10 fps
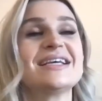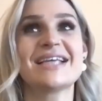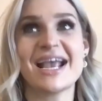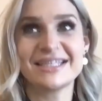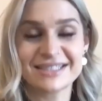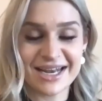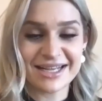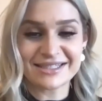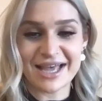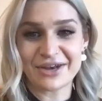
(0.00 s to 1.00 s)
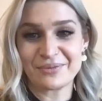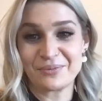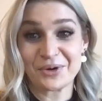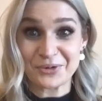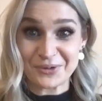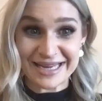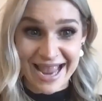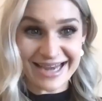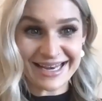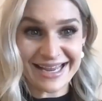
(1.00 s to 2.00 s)
case studies that we're
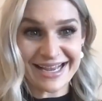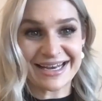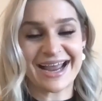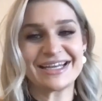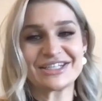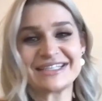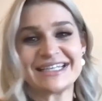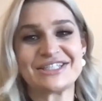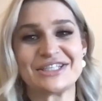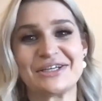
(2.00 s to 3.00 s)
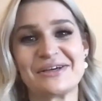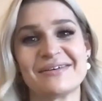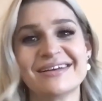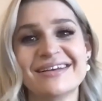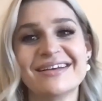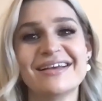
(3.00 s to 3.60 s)
creating, and I just need to